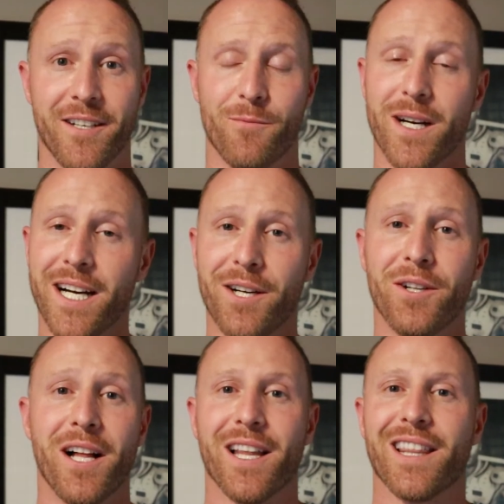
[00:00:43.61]
Well,
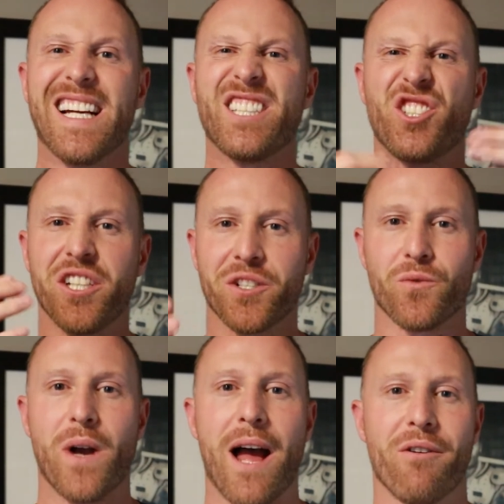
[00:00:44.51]
let's just
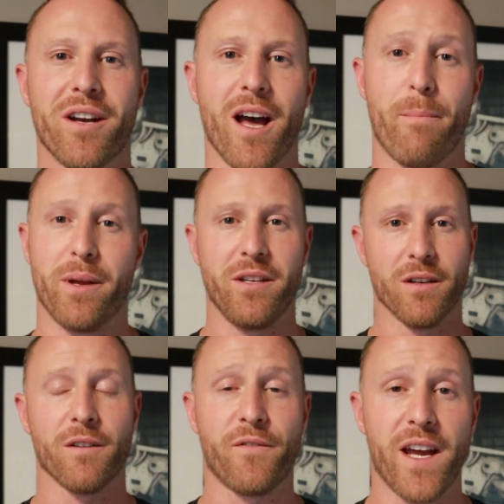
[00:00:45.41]
round it up in
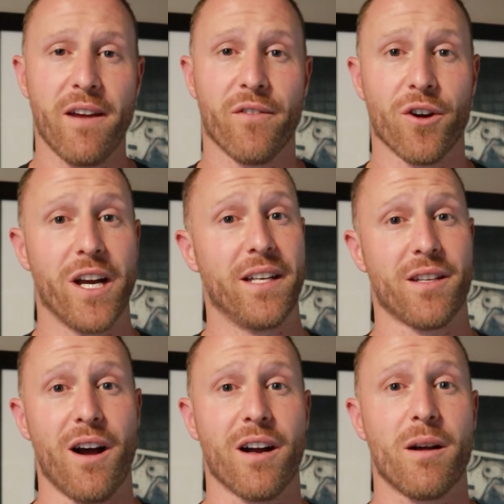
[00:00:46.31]
your favor and
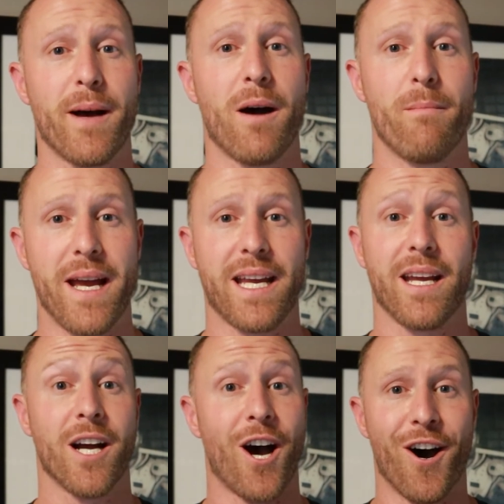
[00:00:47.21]
talk about
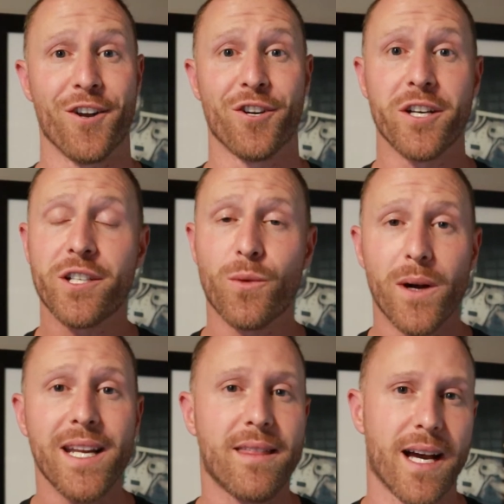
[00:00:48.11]
making
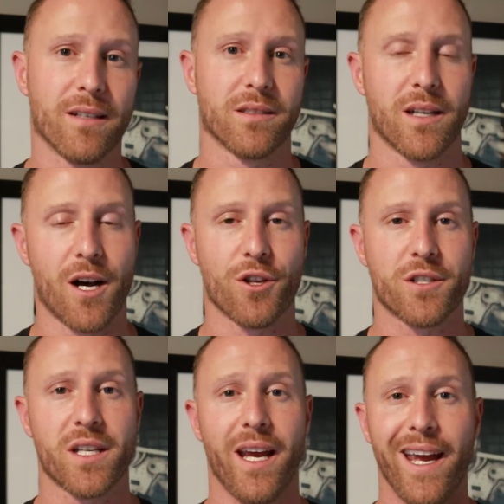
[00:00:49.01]

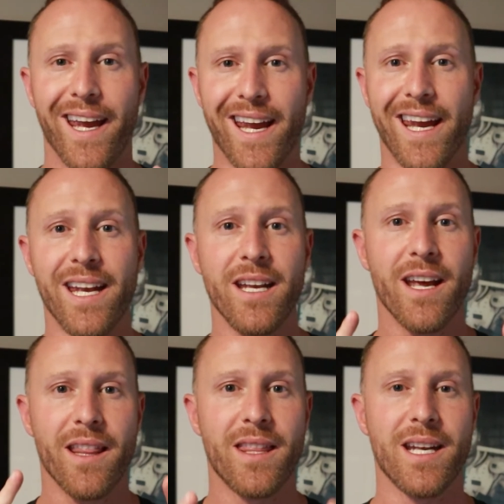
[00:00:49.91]
$120,000
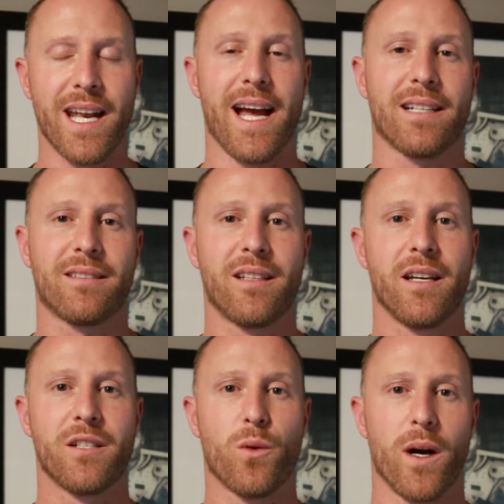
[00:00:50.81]
in the next
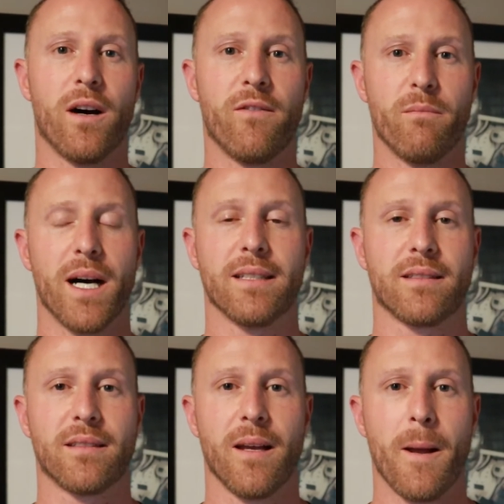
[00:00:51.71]
12
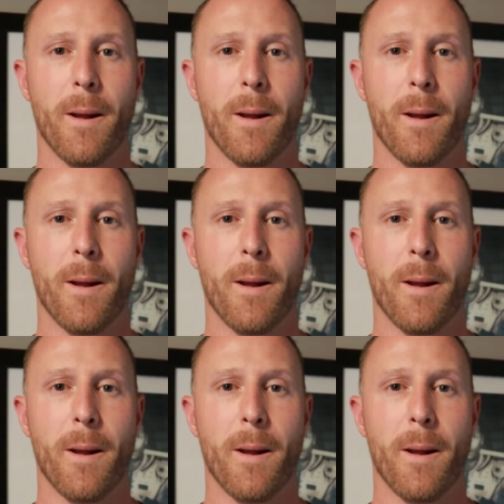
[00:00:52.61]
months.